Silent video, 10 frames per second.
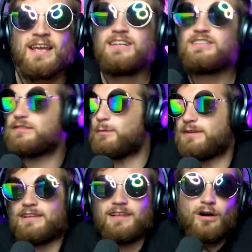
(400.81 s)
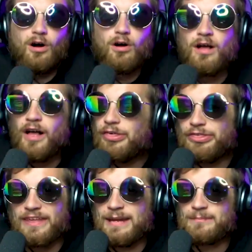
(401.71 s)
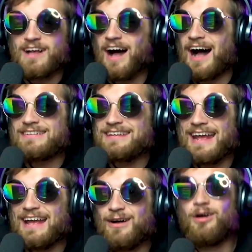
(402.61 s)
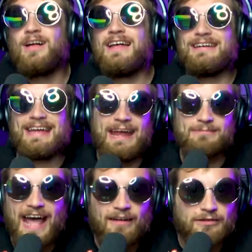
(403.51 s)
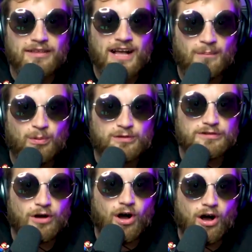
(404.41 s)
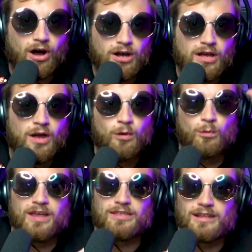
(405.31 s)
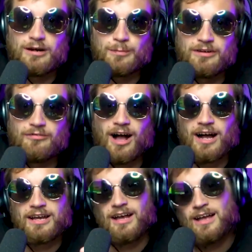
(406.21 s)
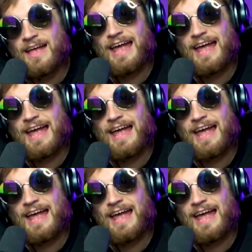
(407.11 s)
she just wants a little themed cocktail named after the couple's dog with a little bit of vodka